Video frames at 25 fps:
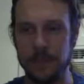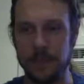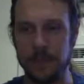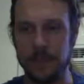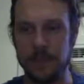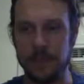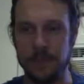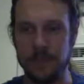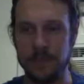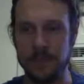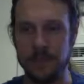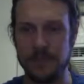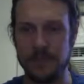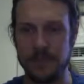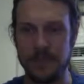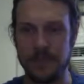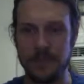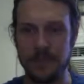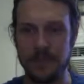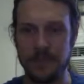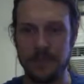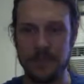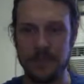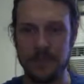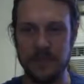
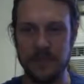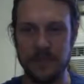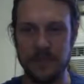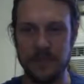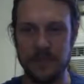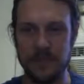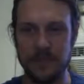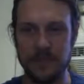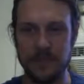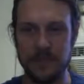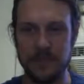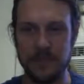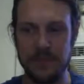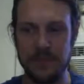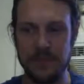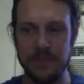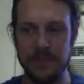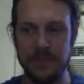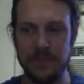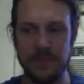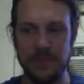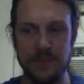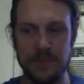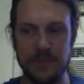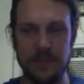
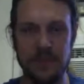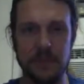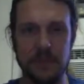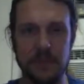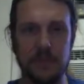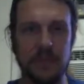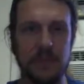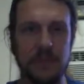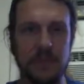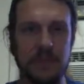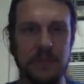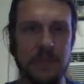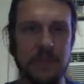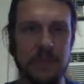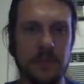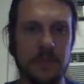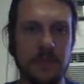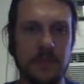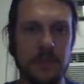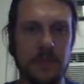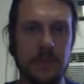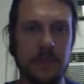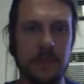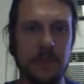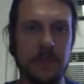
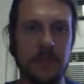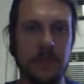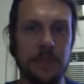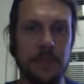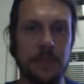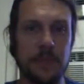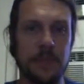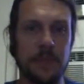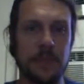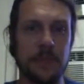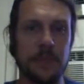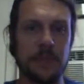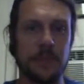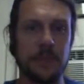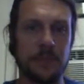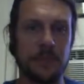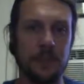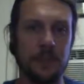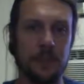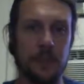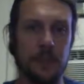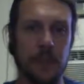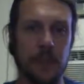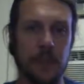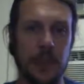
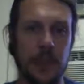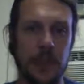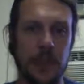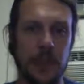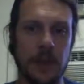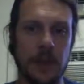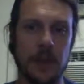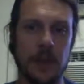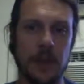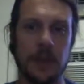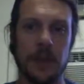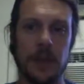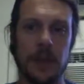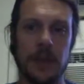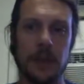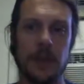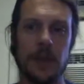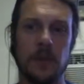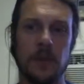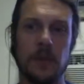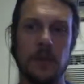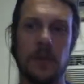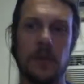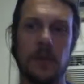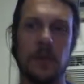
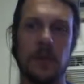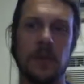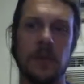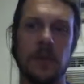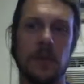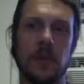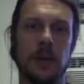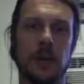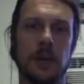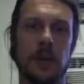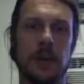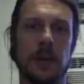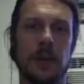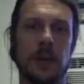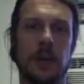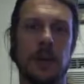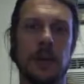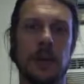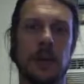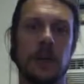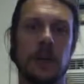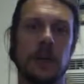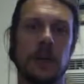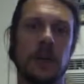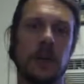
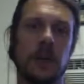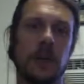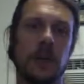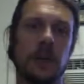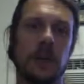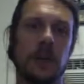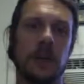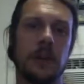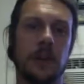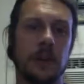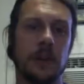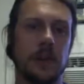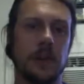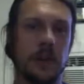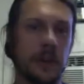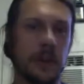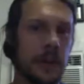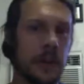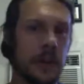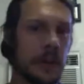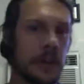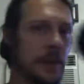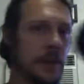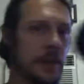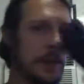
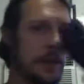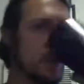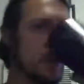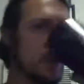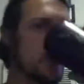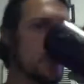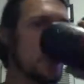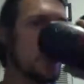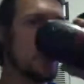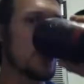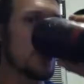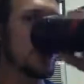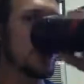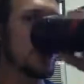No words are spoken by the person on screen.